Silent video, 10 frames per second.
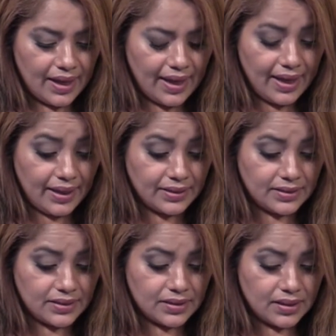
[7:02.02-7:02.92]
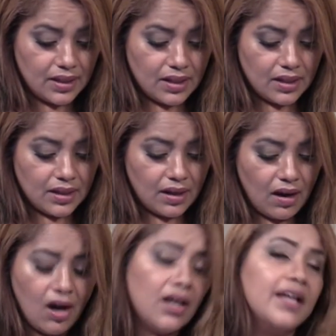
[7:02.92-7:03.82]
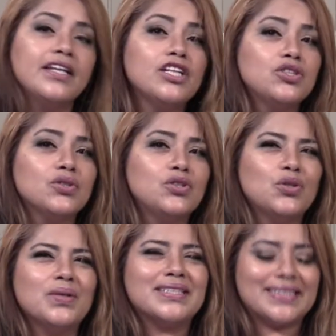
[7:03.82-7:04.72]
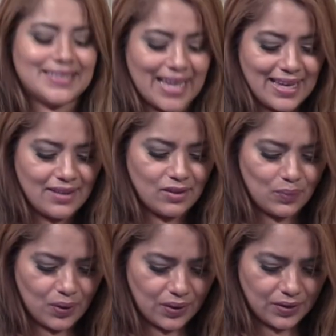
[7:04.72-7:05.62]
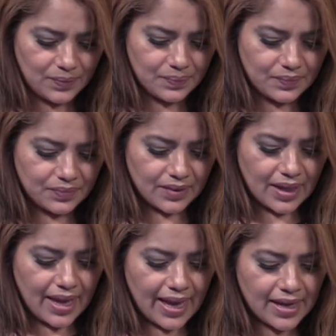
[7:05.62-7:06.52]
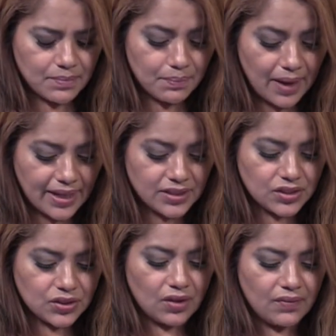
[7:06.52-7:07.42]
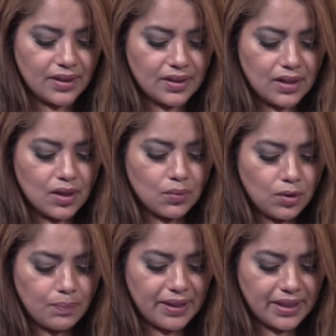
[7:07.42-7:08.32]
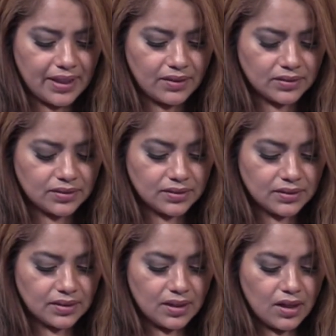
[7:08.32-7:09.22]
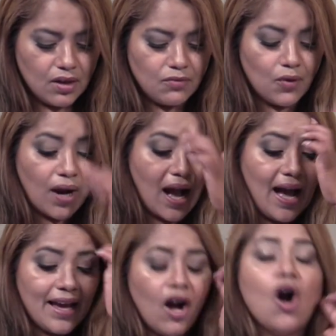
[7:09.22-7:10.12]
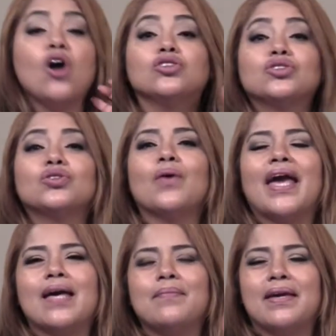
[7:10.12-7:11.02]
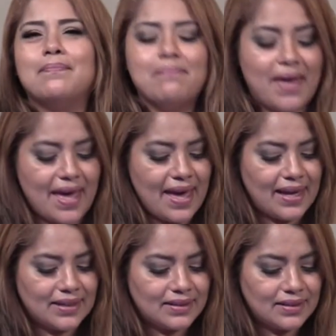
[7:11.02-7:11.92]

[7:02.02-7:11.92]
And all I need you to do is say the word, and my servant will be healed. For I also am a man